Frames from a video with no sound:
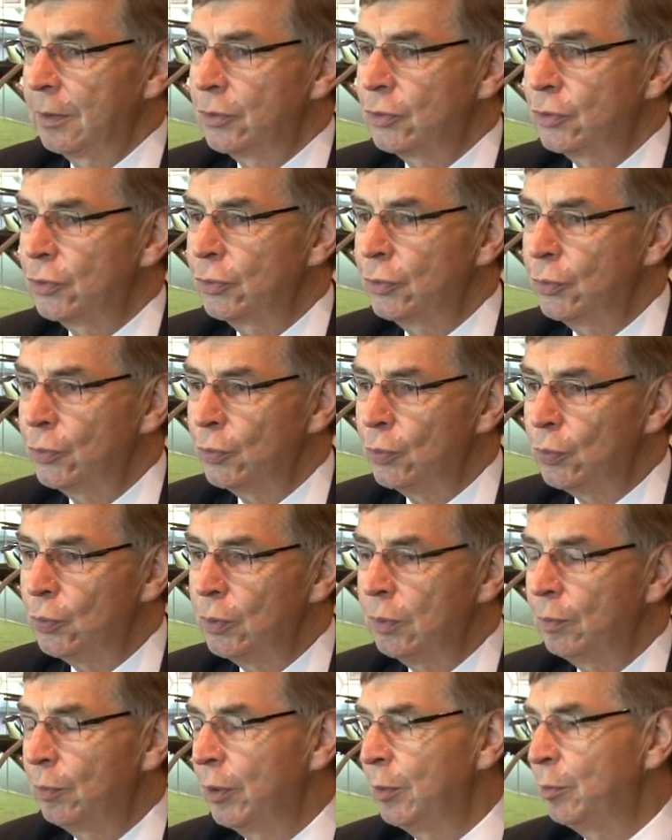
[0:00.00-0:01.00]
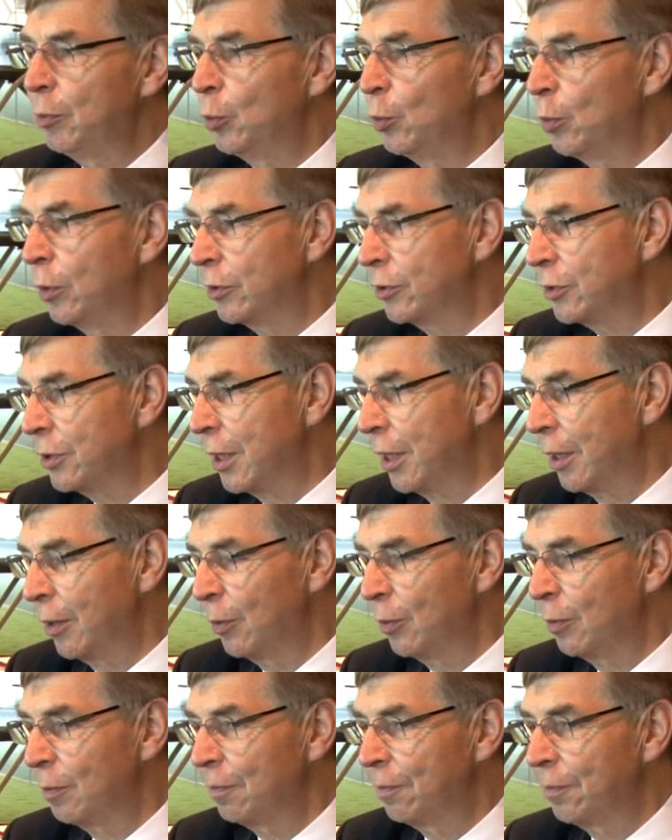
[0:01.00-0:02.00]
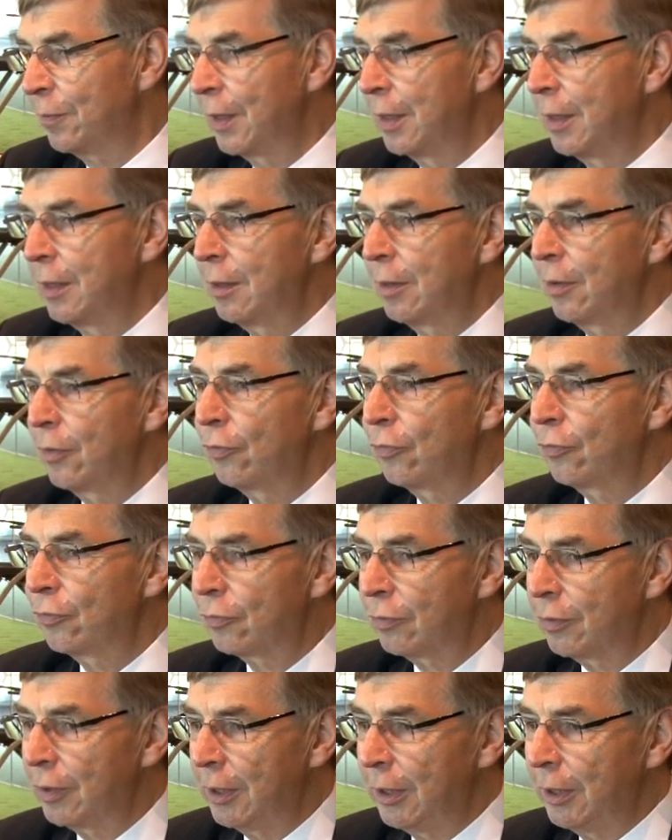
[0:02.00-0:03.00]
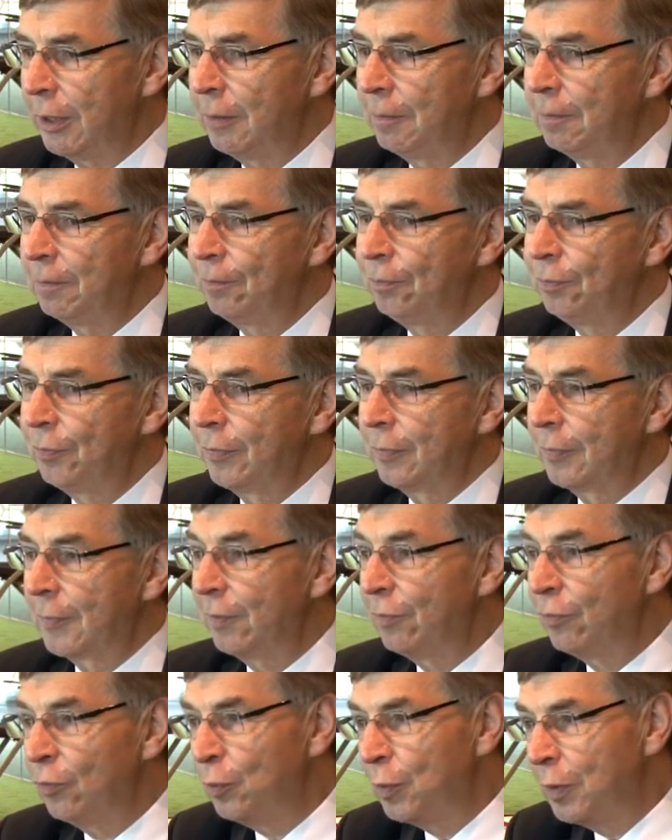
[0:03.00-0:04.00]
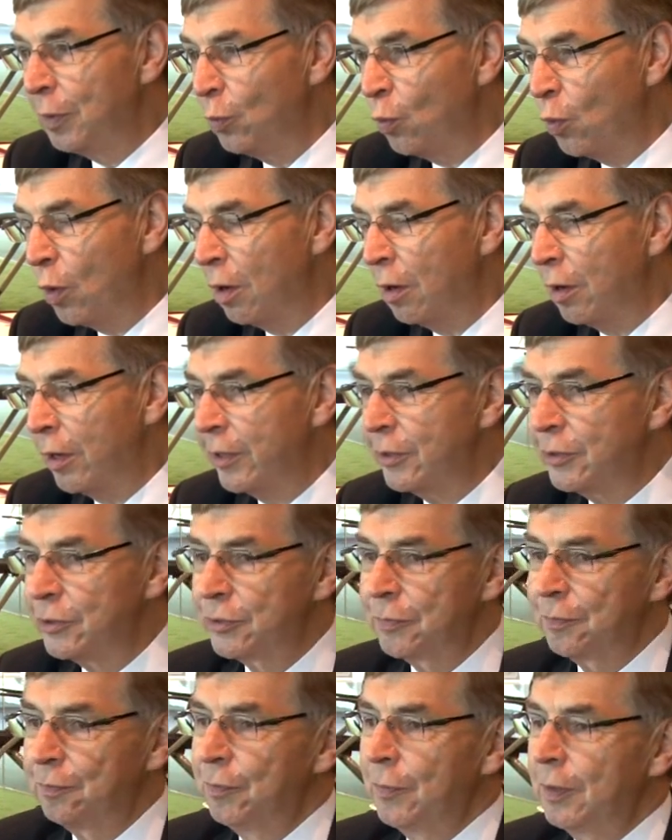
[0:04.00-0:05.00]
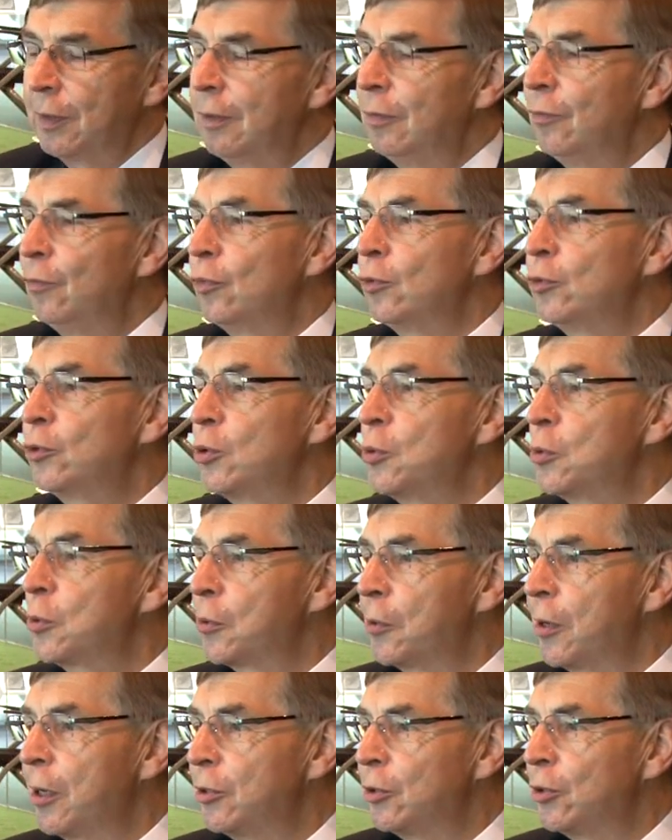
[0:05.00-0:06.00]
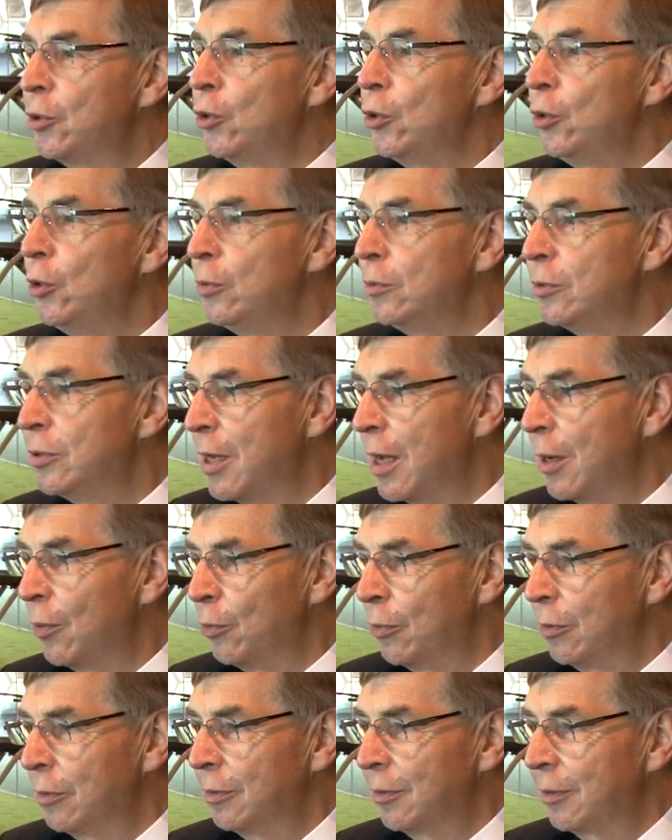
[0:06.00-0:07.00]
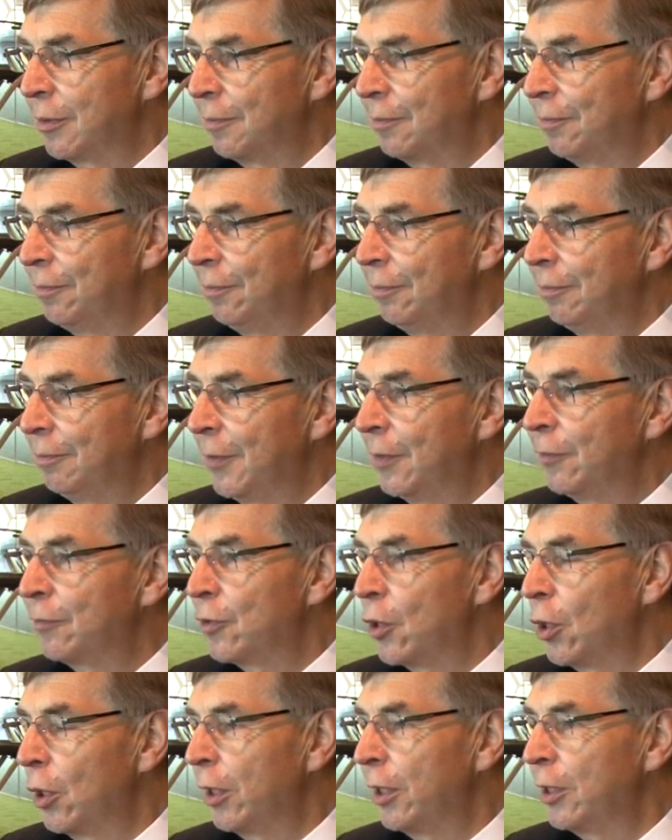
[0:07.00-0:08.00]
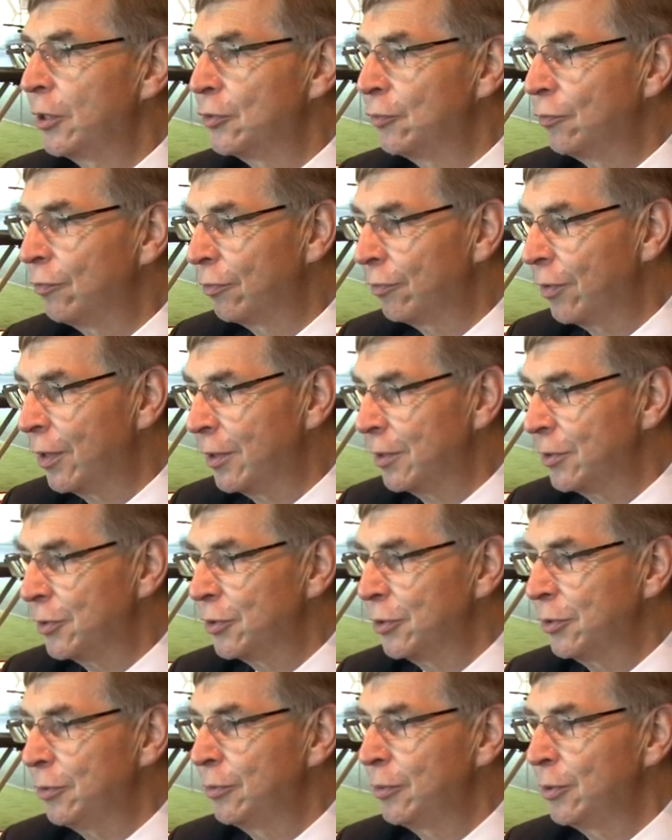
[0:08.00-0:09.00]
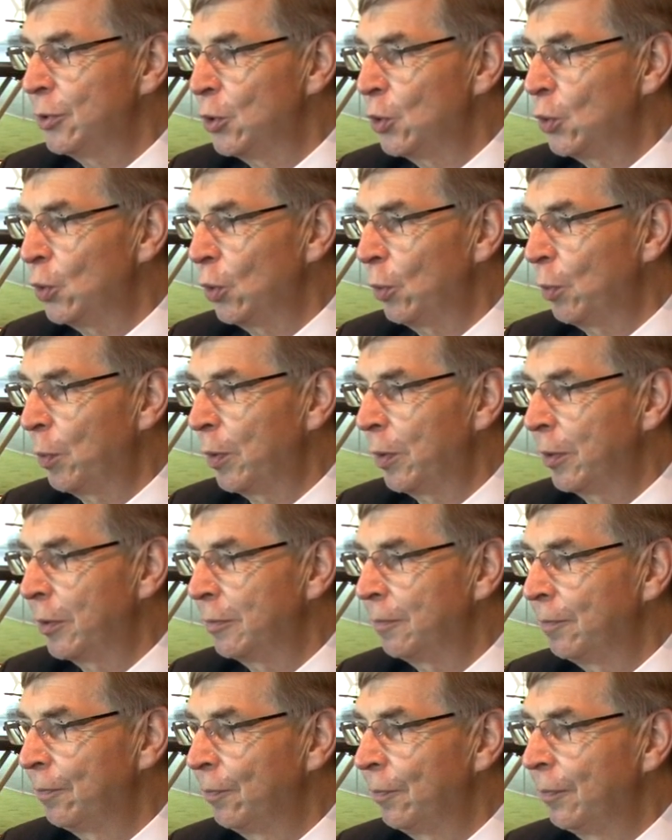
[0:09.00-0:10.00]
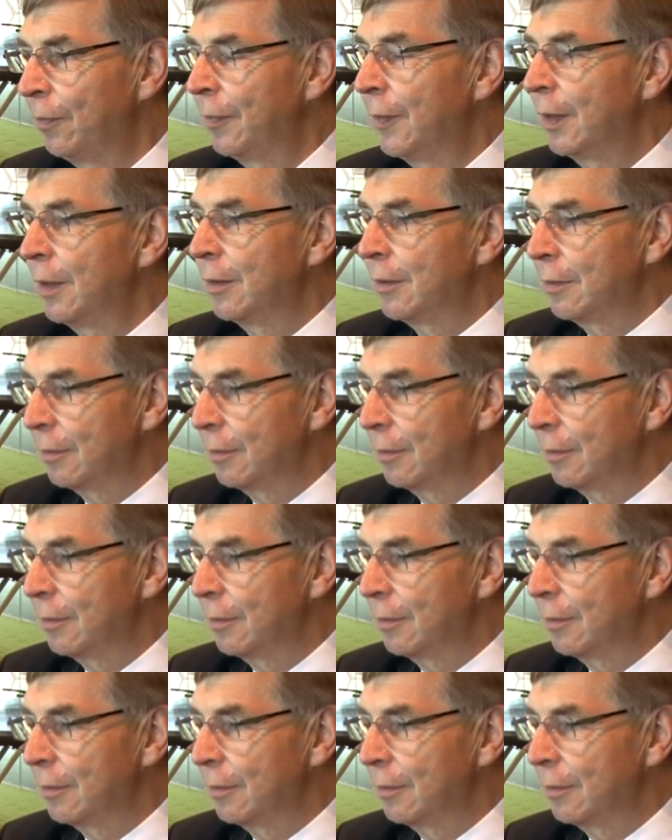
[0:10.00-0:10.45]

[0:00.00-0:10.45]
Two, people want to help. And three, if you've been wise, you've also created a huge network of colleagues and friends that you can call upon. That's right.